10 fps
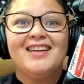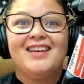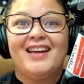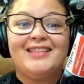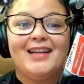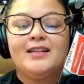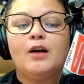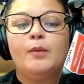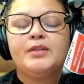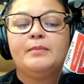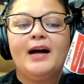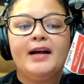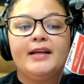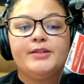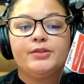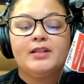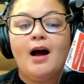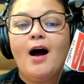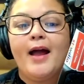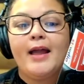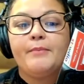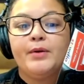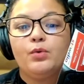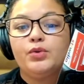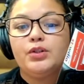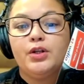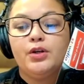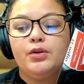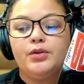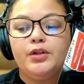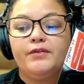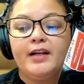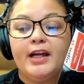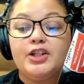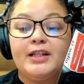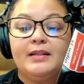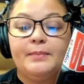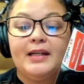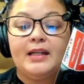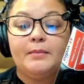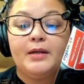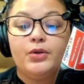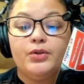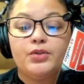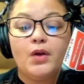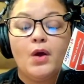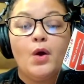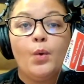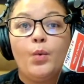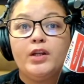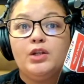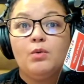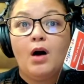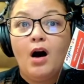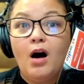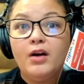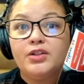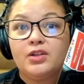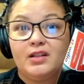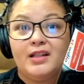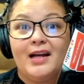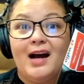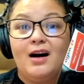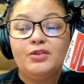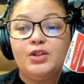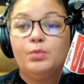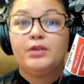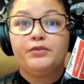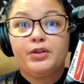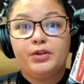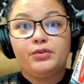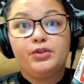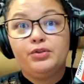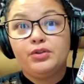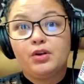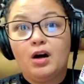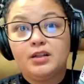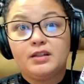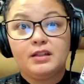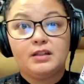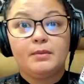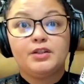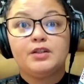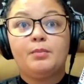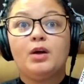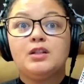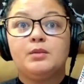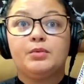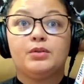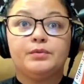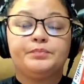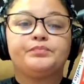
it does optimize your time and also you financially in the beginning, because when you are starting out, you want to reduce your costs as much as possible.